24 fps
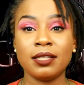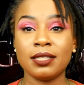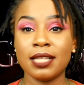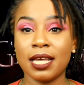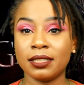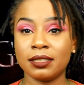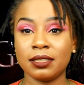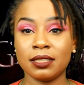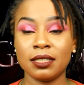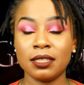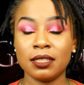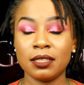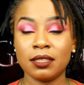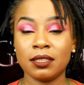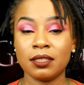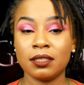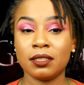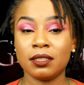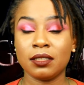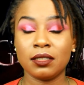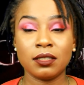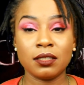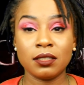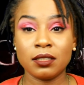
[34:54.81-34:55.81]
That's it.
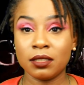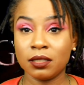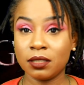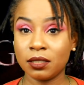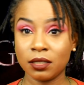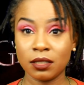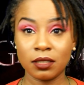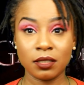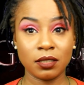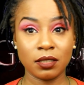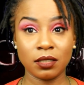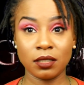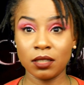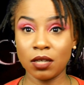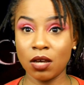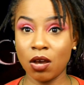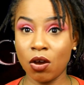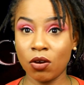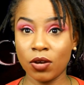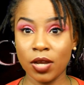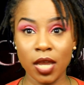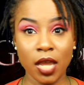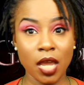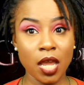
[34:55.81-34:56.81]

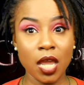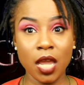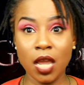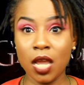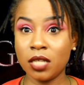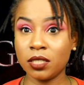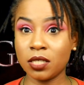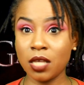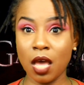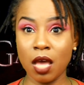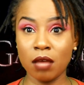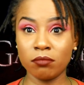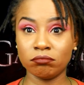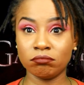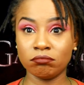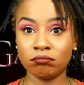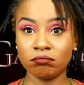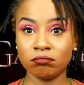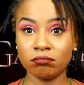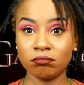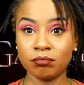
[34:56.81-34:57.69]
Okay. Hands up.